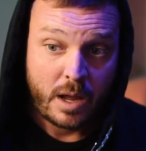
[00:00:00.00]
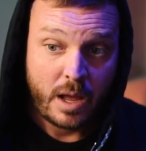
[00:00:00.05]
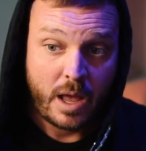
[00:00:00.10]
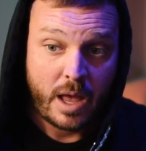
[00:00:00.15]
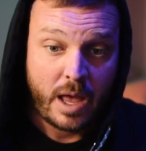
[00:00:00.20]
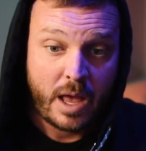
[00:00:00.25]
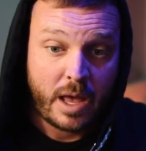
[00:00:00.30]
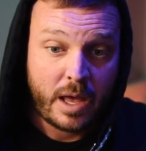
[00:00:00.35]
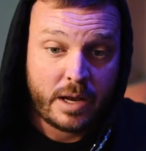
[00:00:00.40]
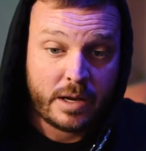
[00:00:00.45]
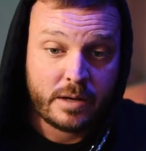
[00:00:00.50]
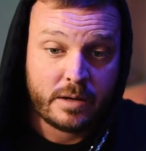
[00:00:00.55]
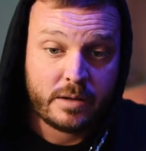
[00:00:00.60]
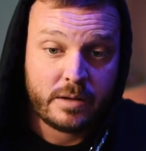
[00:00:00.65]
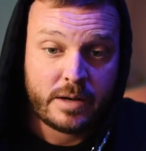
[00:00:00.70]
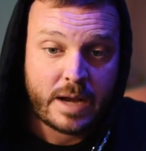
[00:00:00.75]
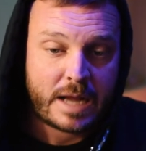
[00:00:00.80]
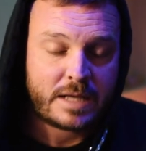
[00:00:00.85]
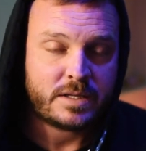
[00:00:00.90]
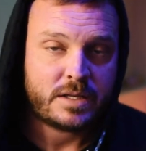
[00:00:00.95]
And
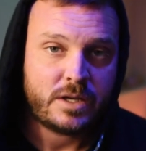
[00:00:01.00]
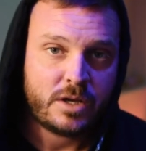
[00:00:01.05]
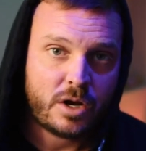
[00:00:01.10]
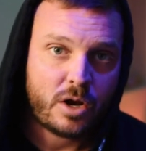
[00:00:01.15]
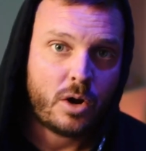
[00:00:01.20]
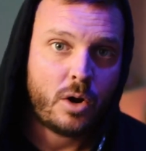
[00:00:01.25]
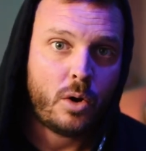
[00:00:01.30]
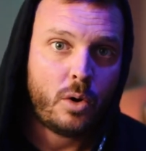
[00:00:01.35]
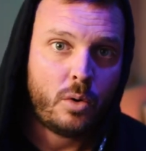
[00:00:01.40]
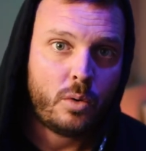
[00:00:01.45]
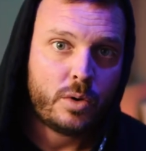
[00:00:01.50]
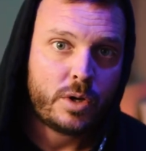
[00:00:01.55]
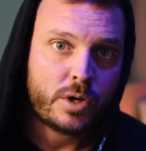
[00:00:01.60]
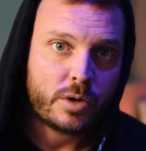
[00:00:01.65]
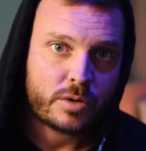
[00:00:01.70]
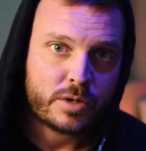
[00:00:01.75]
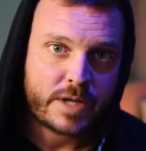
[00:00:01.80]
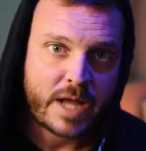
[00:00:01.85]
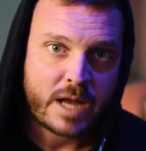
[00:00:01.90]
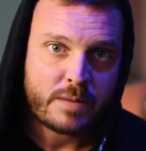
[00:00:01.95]
next thing you know,
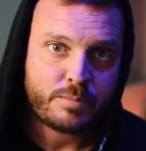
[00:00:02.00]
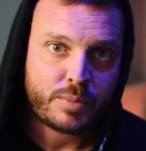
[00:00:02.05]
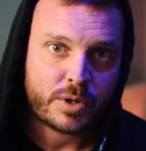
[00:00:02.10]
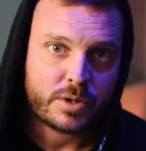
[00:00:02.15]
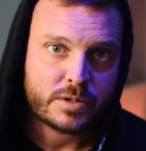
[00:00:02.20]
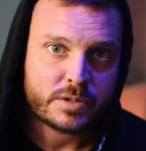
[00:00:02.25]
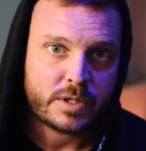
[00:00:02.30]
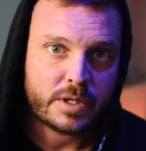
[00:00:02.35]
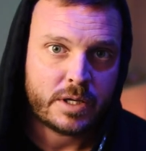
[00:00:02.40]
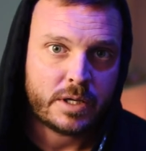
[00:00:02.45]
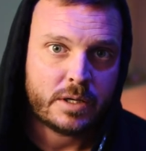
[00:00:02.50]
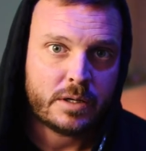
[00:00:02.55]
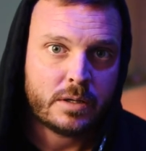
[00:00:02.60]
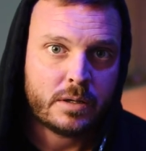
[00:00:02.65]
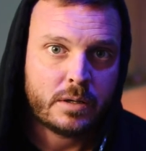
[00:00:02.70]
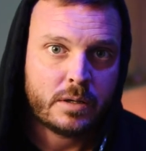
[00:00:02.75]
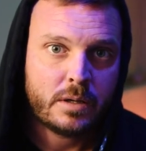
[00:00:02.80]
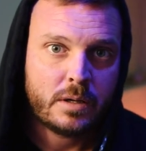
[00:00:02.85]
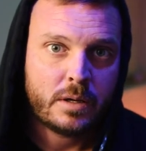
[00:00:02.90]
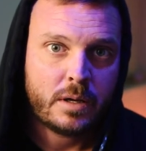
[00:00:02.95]
you're a dead person.
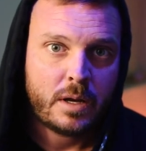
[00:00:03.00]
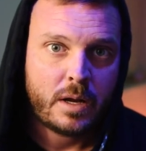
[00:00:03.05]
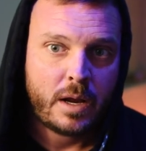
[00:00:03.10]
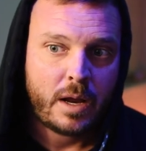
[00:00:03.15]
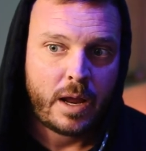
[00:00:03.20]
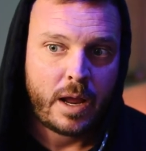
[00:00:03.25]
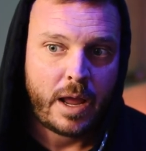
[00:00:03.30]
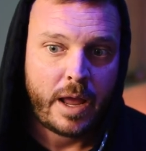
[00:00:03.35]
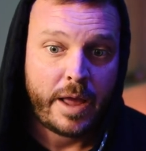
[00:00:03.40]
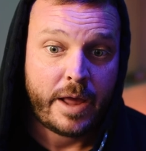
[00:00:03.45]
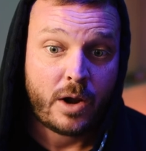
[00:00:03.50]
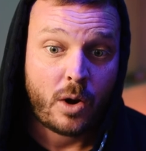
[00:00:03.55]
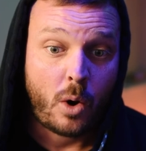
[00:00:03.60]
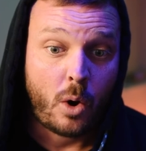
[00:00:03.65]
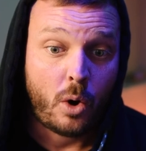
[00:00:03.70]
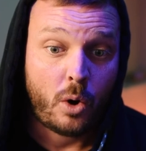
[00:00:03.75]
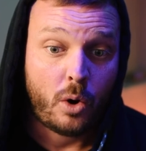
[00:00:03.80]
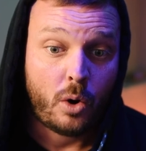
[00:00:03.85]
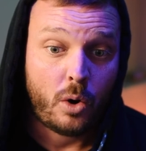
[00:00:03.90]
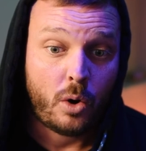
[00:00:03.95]
And
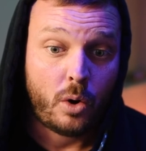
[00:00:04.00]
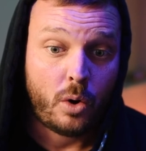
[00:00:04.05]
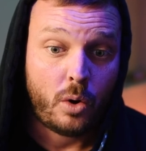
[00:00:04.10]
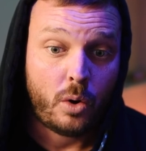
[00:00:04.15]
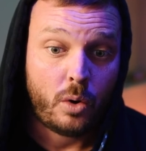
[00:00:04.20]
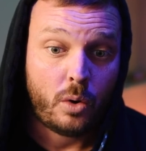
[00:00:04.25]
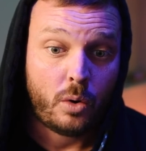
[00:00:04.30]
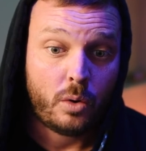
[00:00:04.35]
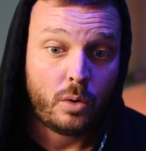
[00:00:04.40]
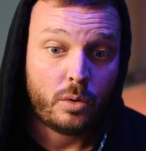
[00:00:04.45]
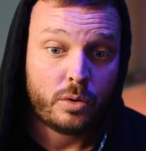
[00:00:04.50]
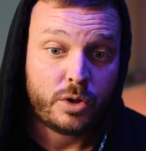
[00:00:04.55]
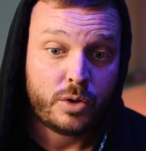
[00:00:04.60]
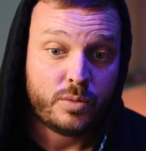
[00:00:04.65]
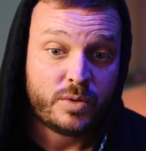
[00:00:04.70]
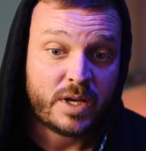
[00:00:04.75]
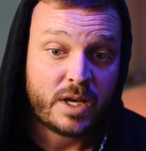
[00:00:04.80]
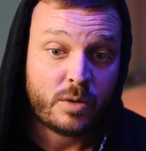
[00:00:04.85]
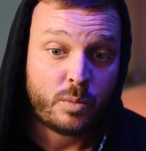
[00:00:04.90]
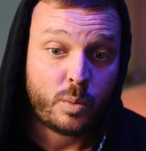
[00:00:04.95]
all you
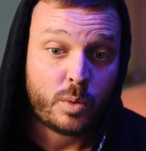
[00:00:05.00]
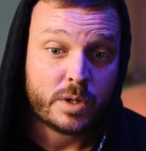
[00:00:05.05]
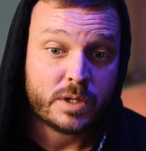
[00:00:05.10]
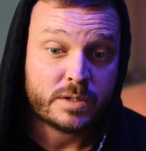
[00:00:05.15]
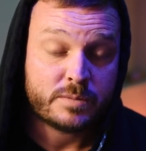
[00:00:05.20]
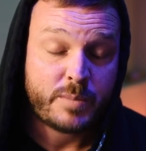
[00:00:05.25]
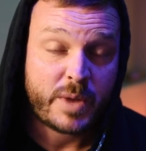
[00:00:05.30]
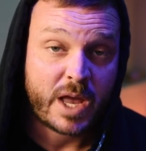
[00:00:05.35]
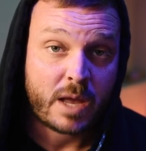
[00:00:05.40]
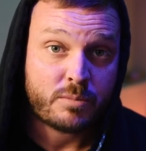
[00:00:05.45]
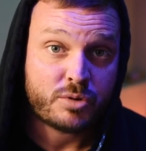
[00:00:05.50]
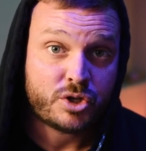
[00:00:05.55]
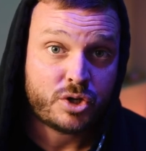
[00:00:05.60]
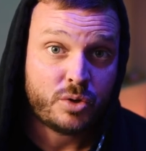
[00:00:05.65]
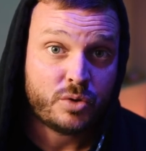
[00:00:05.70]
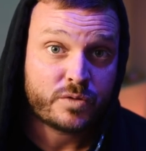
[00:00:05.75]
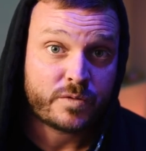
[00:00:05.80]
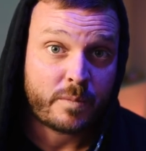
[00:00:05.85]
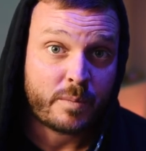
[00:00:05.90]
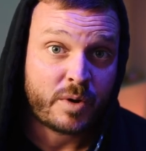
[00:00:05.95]
did was pick up
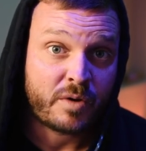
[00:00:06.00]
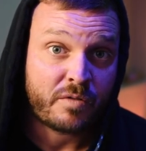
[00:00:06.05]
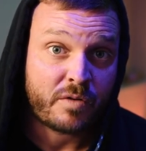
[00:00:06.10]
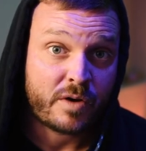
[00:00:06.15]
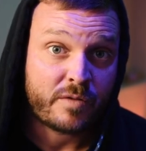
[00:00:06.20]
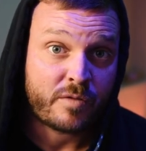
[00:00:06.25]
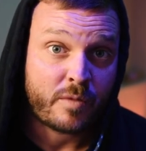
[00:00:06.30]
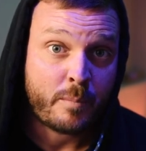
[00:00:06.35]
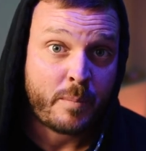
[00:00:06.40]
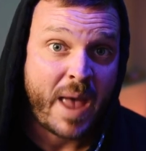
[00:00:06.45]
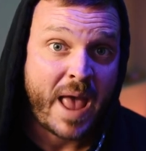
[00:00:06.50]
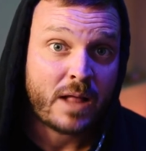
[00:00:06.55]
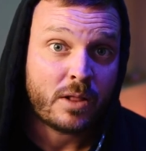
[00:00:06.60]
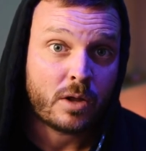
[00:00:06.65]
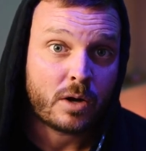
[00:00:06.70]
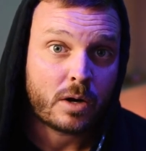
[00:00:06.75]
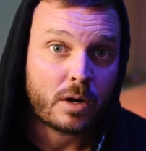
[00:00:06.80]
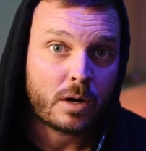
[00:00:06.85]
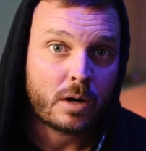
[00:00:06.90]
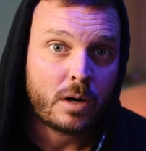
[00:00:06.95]
shoes from your friend from
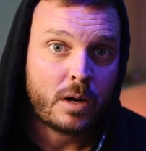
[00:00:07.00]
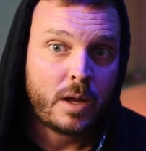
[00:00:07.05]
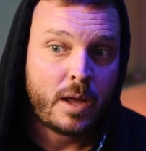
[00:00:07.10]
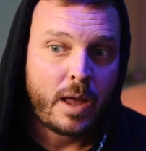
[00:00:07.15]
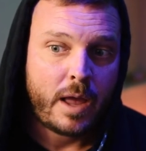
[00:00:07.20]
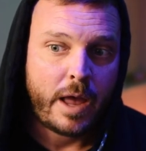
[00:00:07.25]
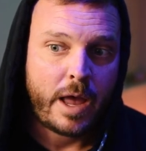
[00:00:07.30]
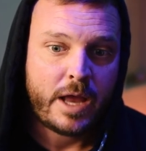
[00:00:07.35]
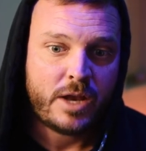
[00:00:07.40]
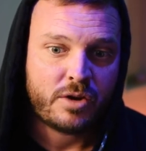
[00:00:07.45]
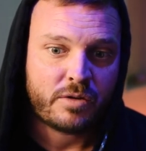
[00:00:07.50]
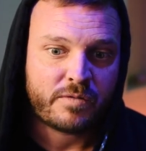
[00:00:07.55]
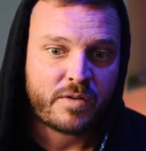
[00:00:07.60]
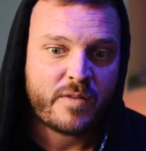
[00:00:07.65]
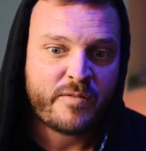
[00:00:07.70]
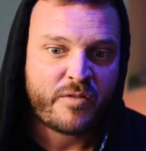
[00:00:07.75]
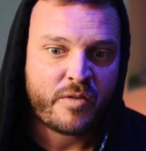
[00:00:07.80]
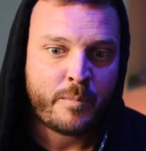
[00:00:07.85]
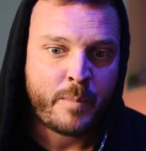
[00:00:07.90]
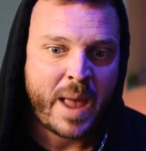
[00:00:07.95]
Baylor, and your
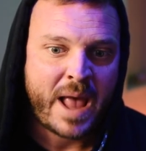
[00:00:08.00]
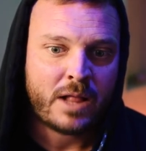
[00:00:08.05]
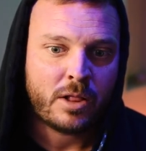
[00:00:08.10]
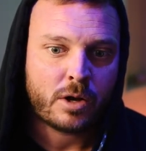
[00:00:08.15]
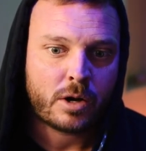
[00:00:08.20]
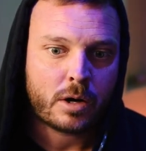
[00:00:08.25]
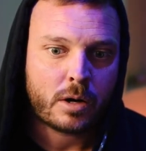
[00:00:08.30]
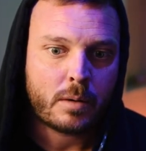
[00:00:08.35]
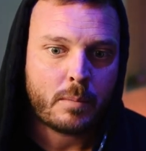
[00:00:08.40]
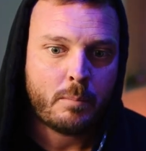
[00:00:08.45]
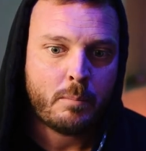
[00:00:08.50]
friend from Baylor